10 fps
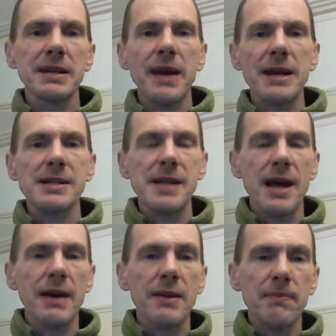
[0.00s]
is the case,
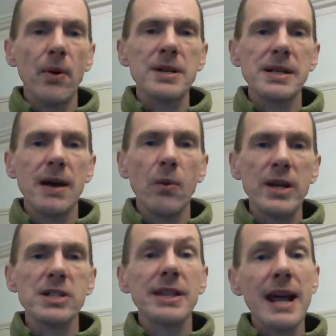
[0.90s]
uh, the point at
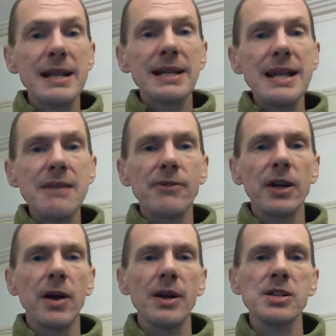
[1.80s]
which they leave
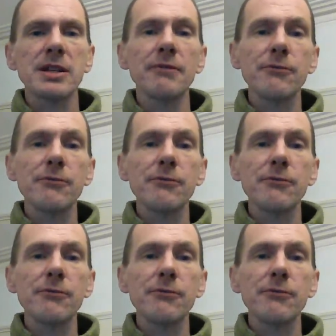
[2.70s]
the coalition.